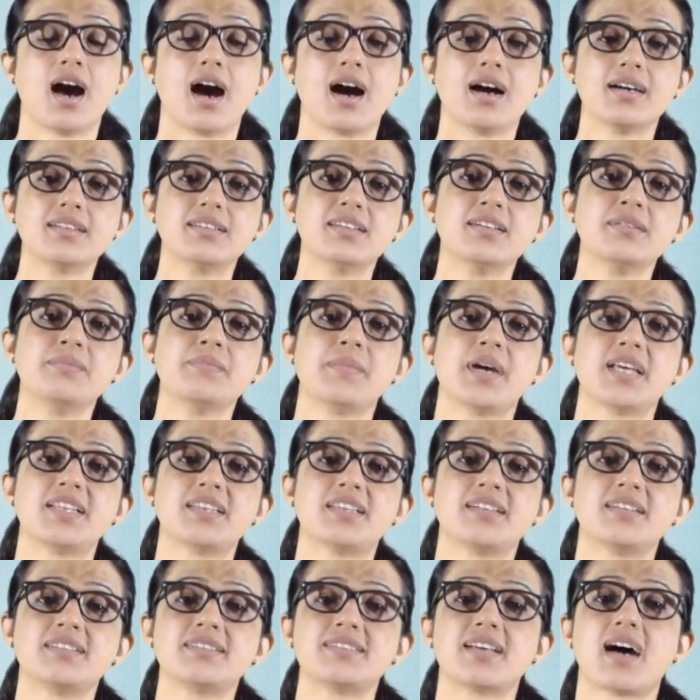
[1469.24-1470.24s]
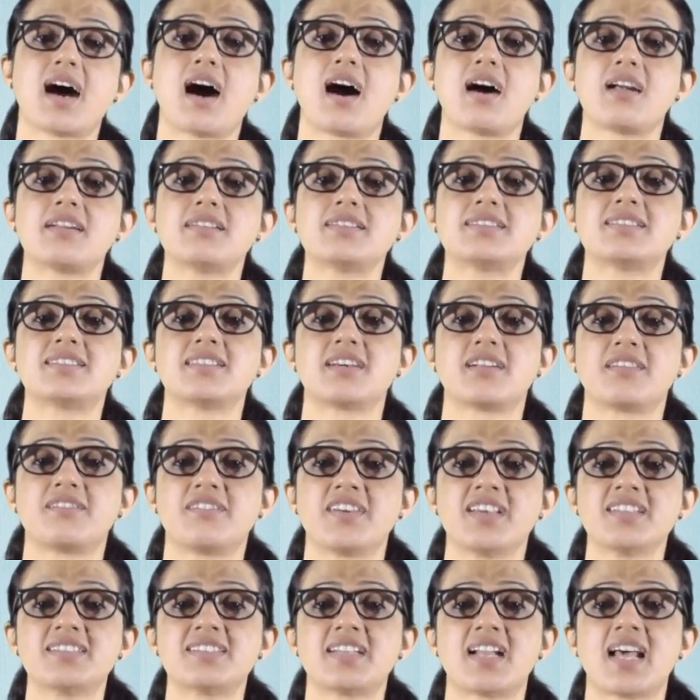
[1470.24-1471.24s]
Other methods are
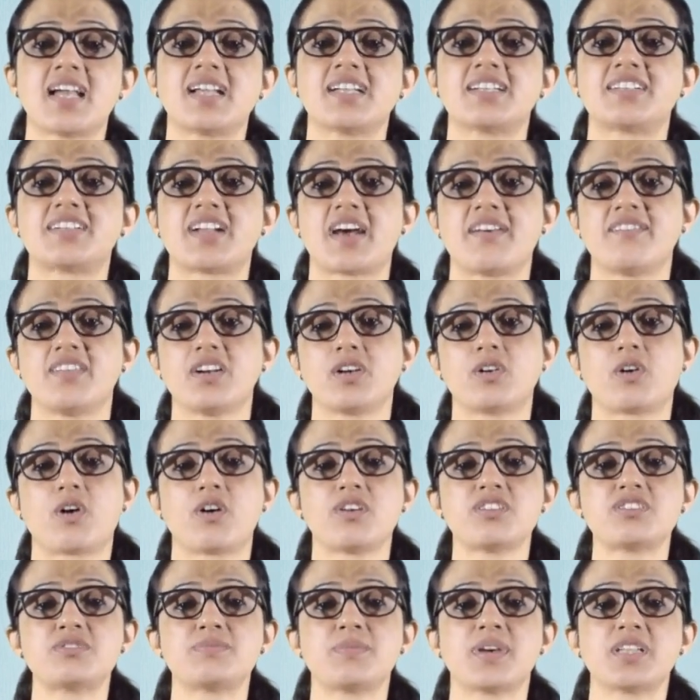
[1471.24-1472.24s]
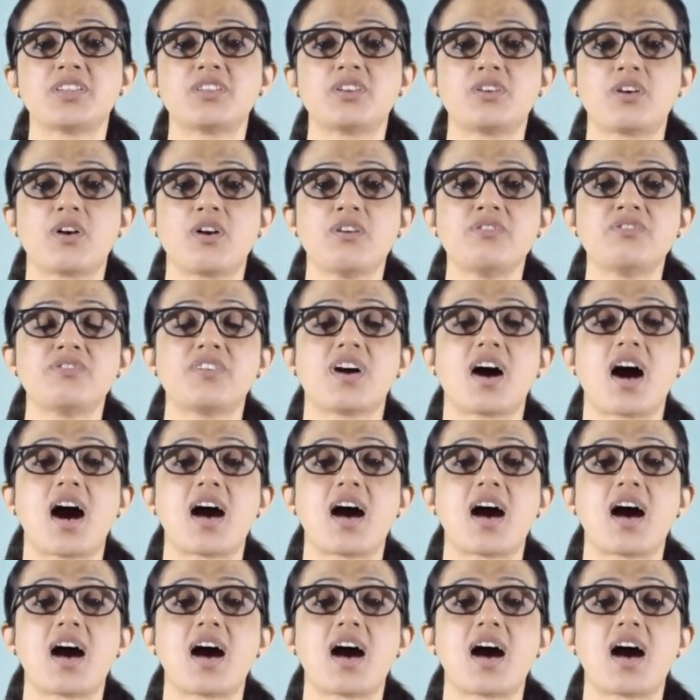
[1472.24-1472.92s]
surveys like travel cost method of